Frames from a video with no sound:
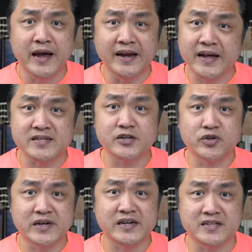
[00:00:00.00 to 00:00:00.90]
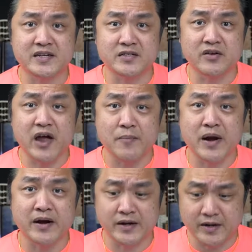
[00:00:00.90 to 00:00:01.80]
and that's the United States of
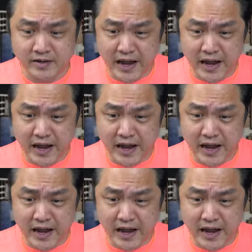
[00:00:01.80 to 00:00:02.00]
America.